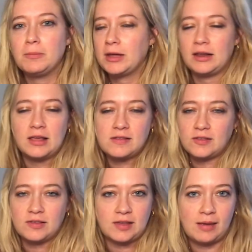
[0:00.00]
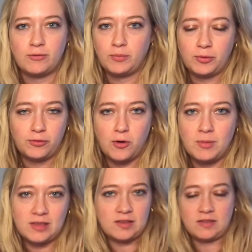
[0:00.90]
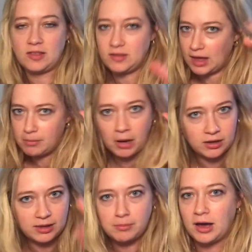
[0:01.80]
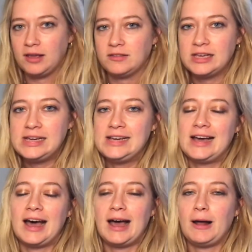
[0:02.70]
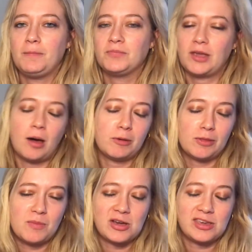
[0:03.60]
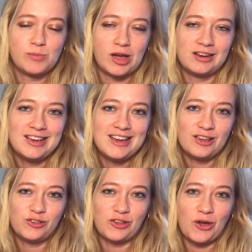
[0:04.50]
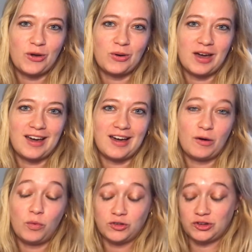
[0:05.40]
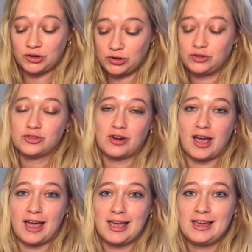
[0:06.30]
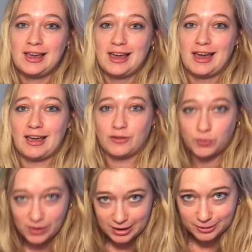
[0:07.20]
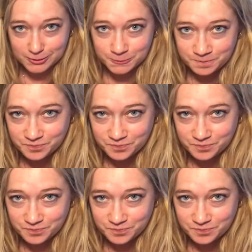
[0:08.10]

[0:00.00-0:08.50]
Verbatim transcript: but it, it's the same for performance. It's the same monkey mind, um, calming the monkey mind. So uh, what you could try as well